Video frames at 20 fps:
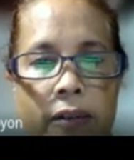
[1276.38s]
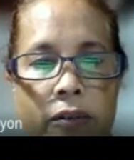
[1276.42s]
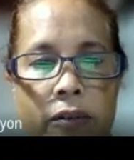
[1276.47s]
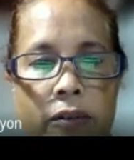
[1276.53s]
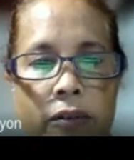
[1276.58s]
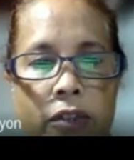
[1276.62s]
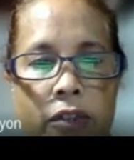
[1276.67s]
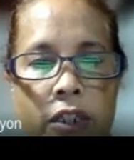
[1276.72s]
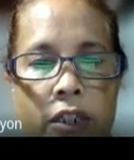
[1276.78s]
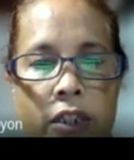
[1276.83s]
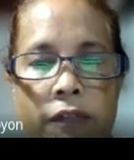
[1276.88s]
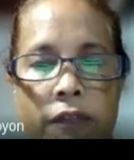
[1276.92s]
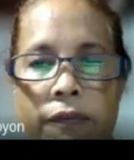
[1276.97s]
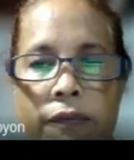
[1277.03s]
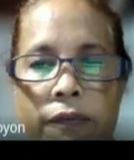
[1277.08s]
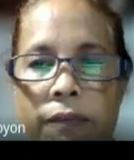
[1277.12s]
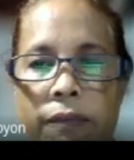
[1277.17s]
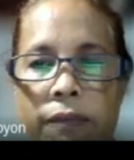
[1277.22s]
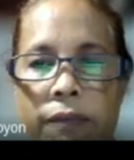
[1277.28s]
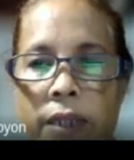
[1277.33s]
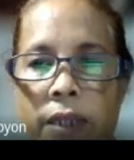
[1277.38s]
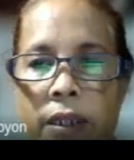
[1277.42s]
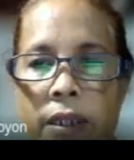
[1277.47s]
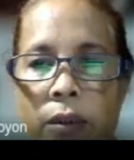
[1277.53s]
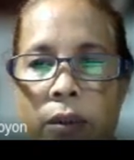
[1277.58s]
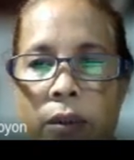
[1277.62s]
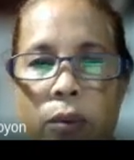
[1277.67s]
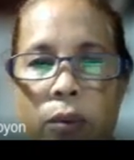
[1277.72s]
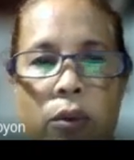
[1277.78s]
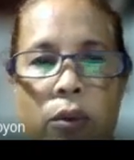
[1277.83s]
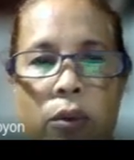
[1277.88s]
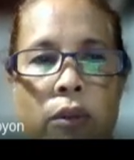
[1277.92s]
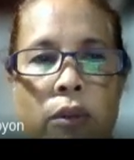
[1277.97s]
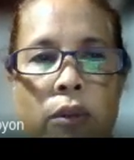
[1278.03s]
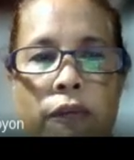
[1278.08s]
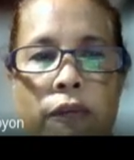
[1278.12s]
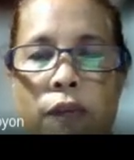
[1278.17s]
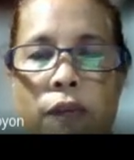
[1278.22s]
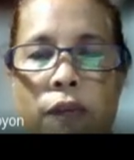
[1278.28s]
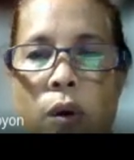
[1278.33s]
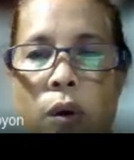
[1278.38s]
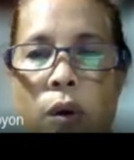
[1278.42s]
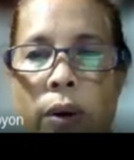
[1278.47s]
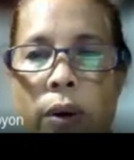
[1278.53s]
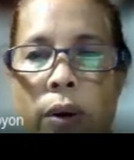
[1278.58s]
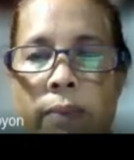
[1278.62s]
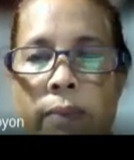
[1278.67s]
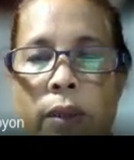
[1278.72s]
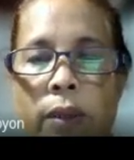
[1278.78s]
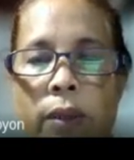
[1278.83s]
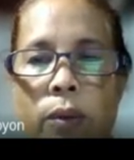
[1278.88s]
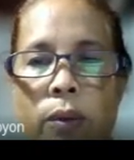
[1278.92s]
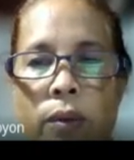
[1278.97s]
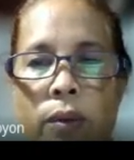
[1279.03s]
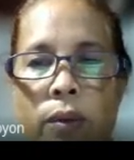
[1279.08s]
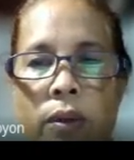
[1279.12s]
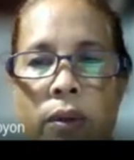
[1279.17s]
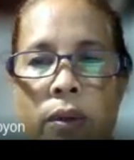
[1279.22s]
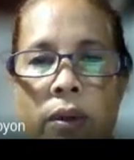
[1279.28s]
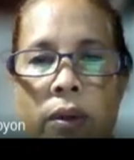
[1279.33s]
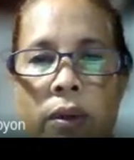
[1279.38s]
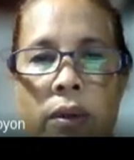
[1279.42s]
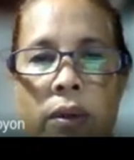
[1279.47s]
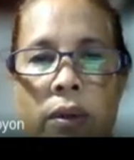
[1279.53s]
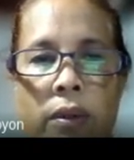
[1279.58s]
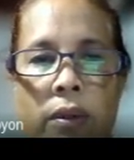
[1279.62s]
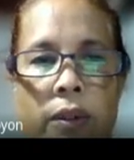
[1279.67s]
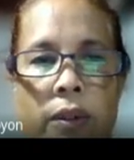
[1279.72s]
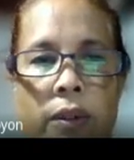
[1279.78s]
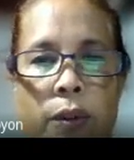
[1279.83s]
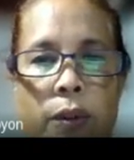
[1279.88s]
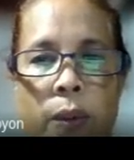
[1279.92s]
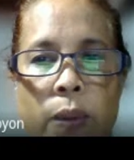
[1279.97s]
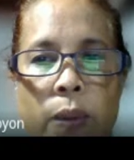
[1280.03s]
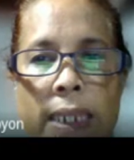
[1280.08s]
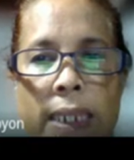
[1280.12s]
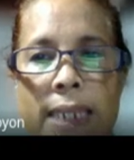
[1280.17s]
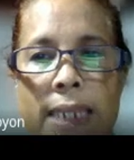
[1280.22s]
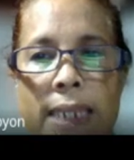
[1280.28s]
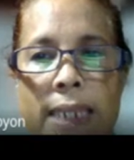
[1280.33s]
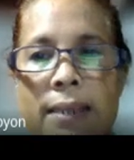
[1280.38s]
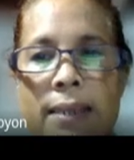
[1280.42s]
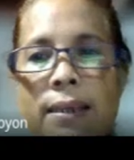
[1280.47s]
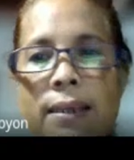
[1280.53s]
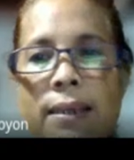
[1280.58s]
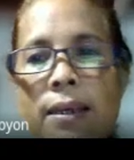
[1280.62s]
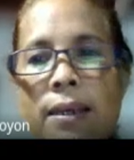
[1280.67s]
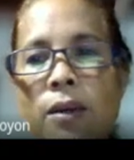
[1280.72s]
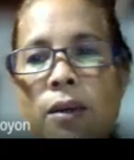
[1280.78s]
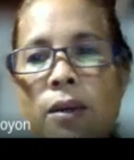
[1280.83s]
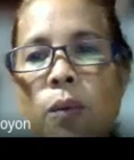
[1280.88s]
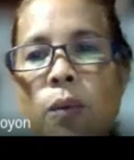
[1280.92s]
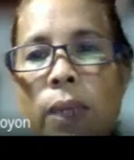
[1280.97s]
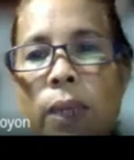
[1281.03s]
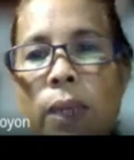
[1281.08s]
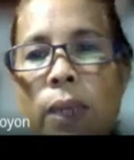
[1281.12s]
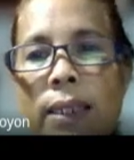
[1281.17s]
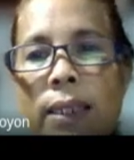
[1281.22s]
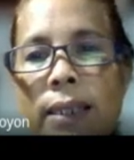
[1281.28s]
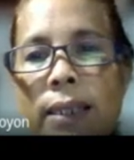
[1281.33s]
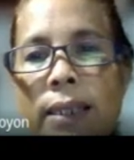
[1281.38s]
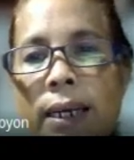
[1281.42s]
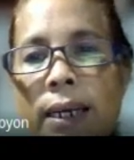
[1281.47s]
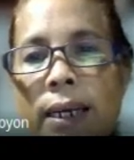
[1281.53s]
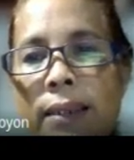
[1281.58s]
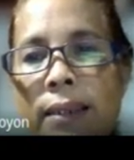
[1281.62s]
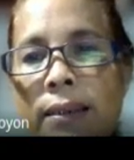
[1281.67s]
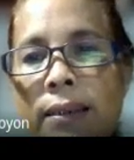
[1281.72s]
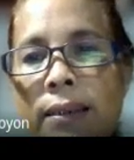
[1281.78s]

GIF, the Google form, the Google Suite will not